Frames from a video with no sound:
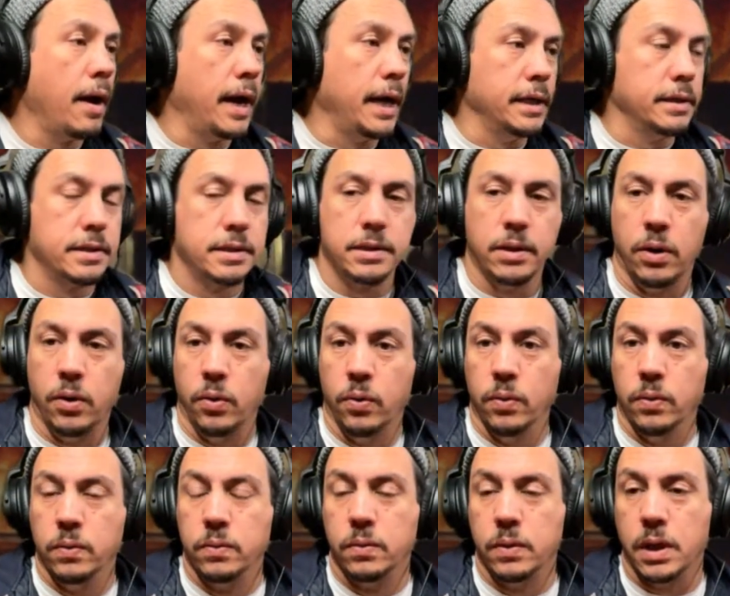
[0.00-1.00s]
All right,
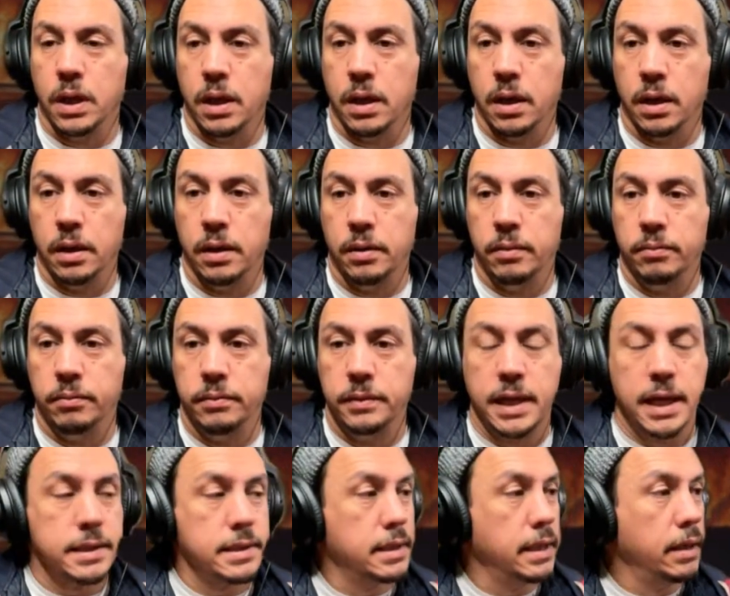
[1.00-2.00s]
so
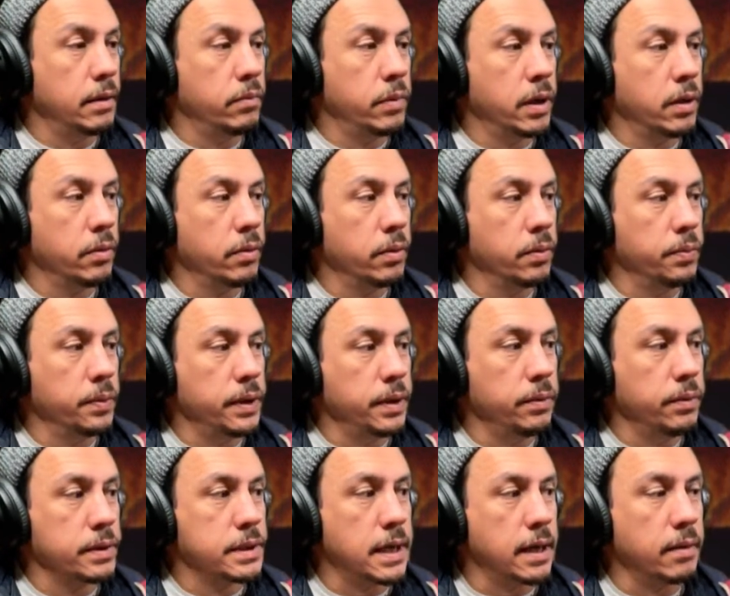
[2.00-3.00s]
that said, where were
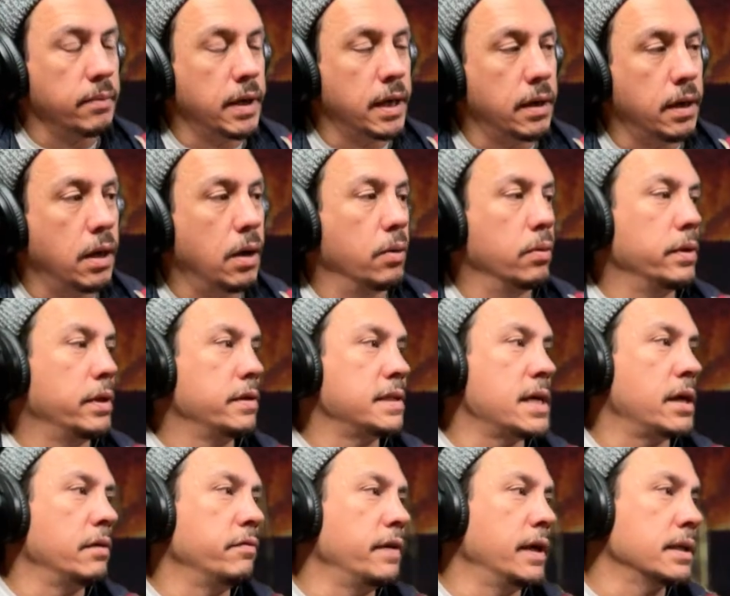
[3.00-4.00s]
we? We're talking about, the
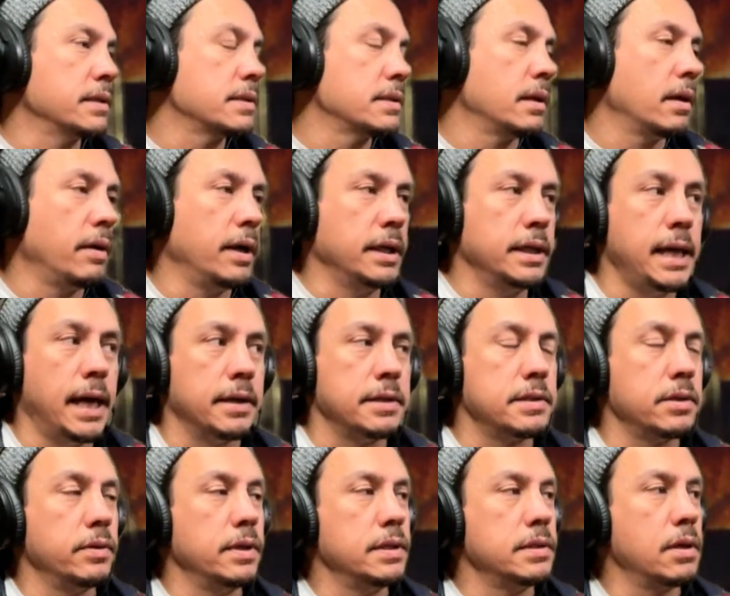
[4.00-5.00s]
sound effects. All right, yeah,
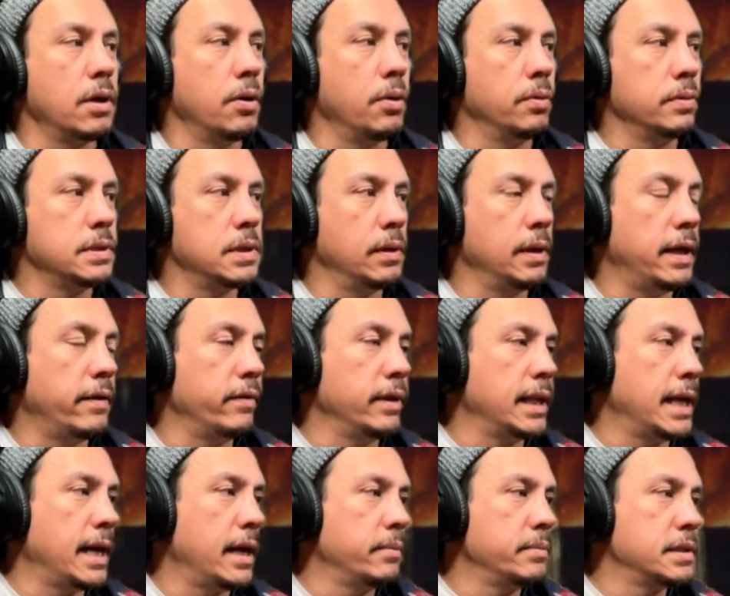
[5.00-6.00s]
so these go to
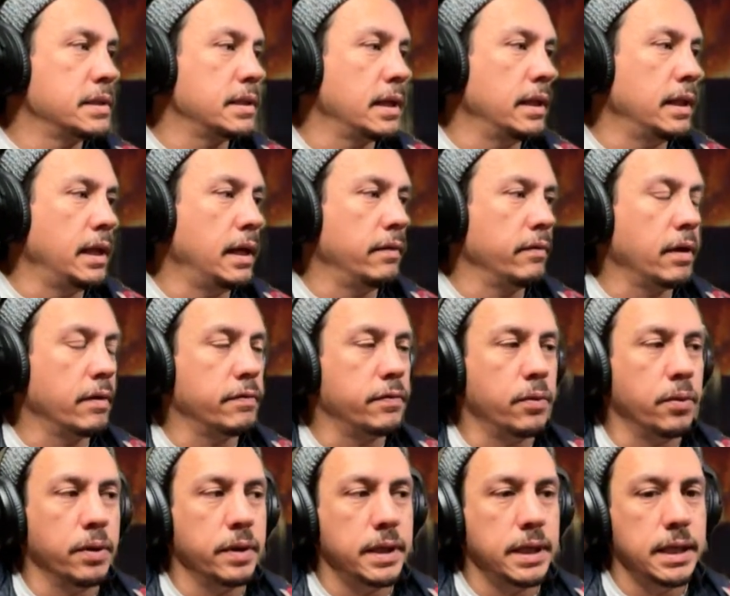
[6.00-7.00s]
11 Labs, and then I've got
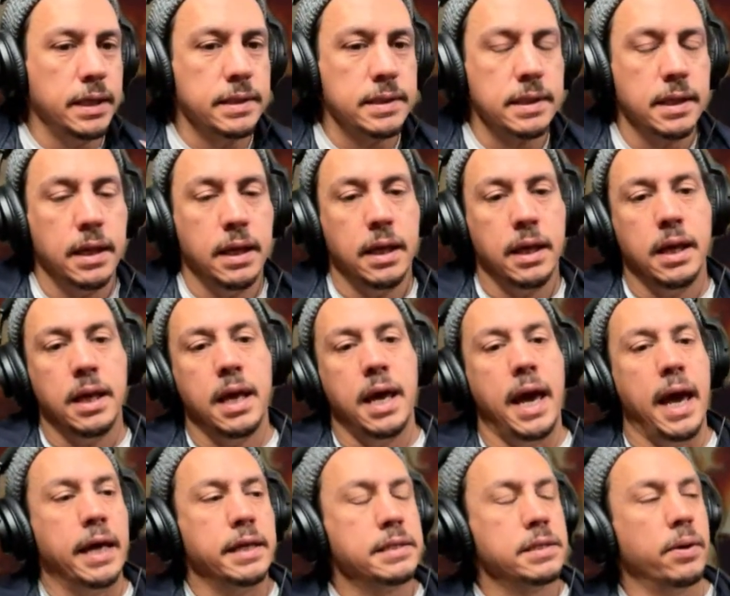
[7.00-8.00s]
4 of these.
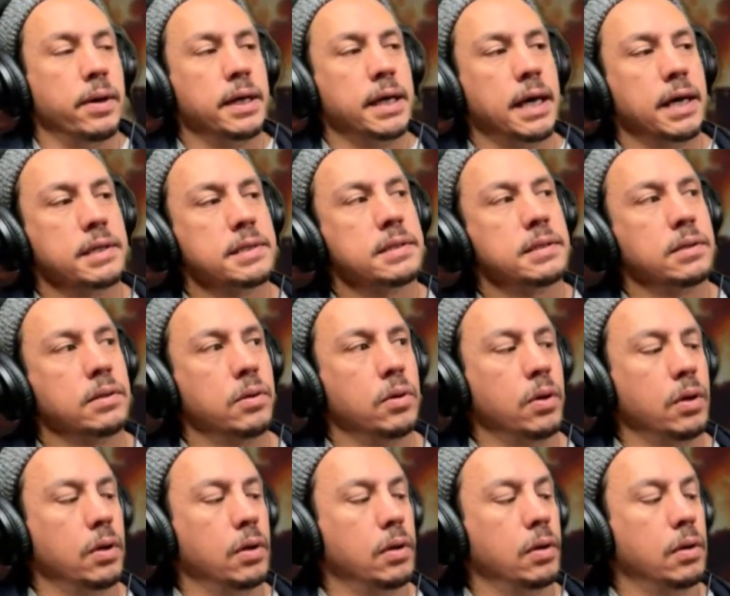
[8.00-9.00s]
And so I guess,
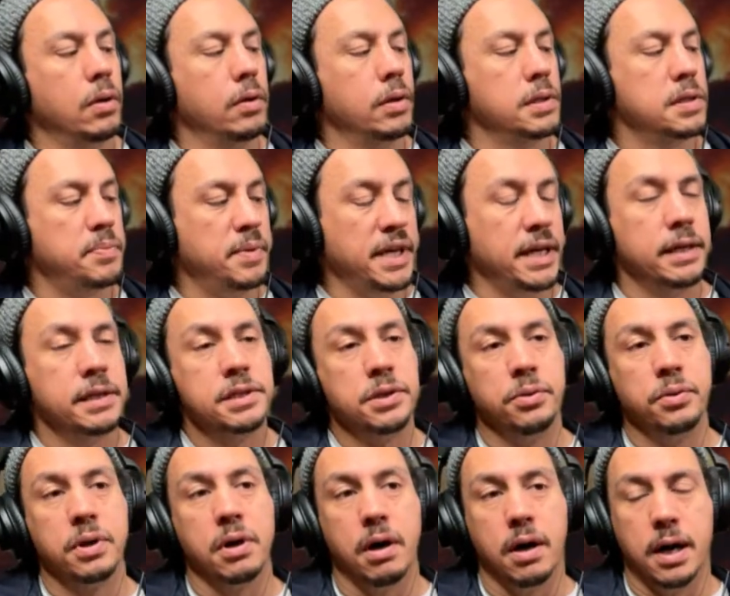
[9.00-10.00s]
speaking
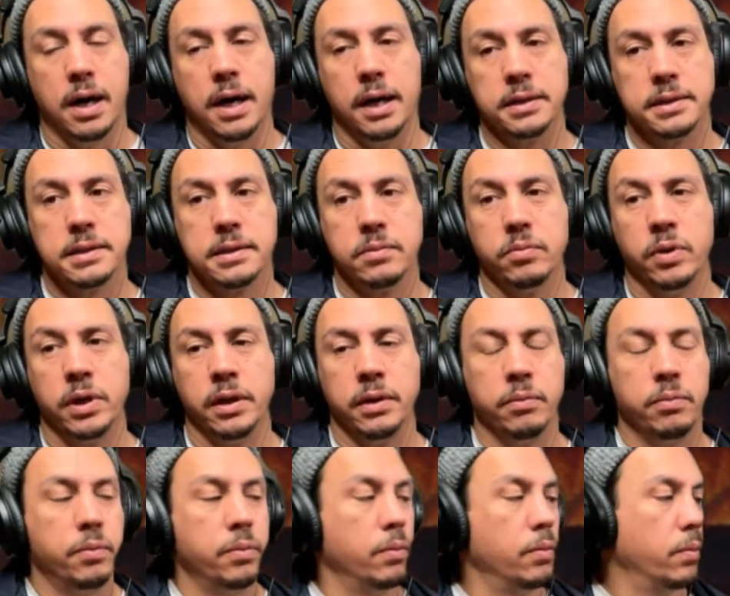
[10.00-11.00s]
to cost, one
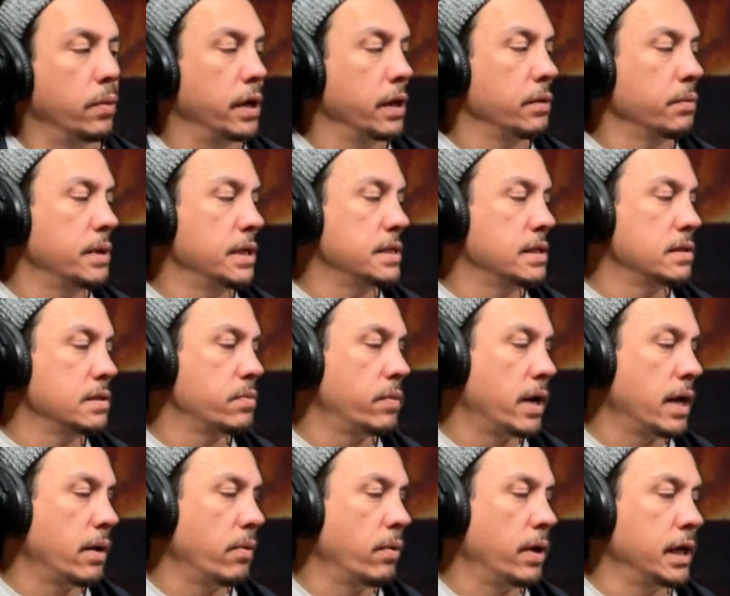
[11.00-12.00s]
of the reasons
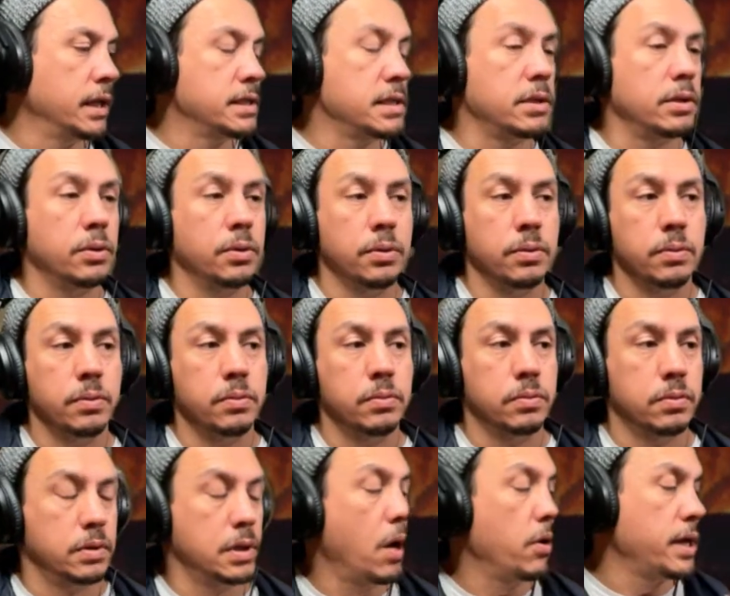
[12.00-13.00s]
why I wanted
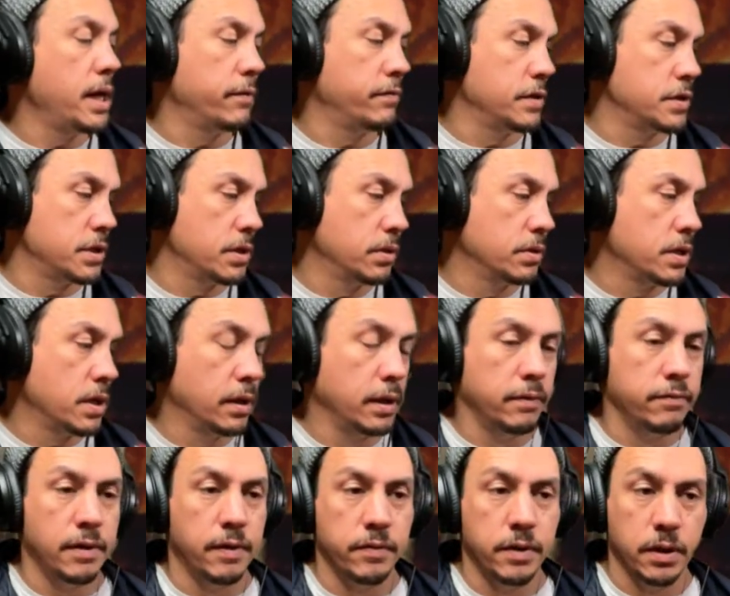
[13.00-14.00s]
to, oh yeah, for sure,
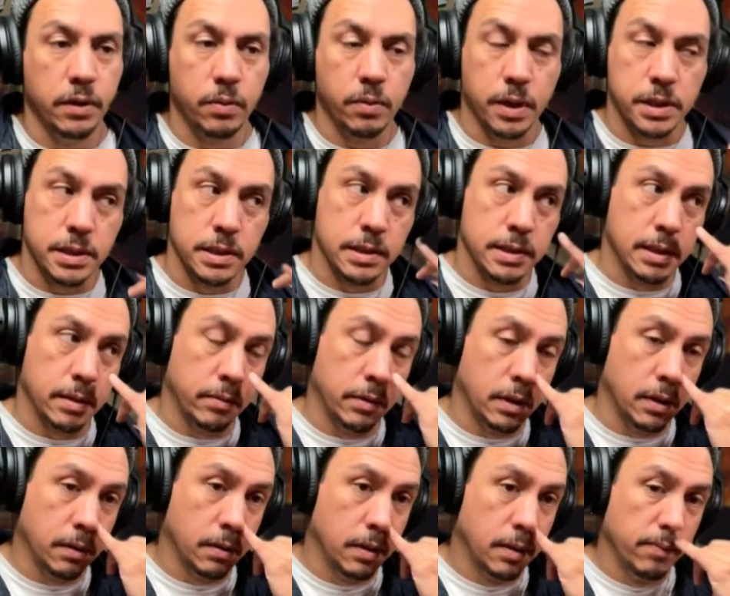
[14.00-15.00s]
Charlie, if you have any other questions, let
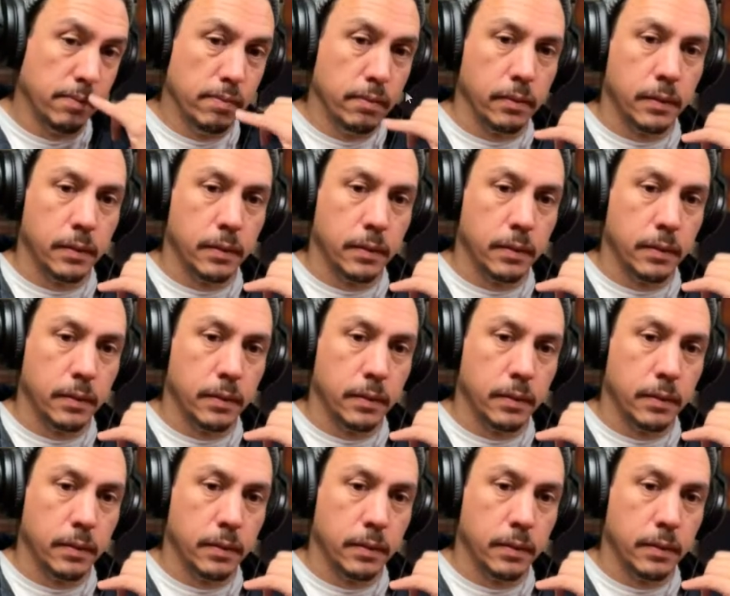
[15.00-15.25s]
me know.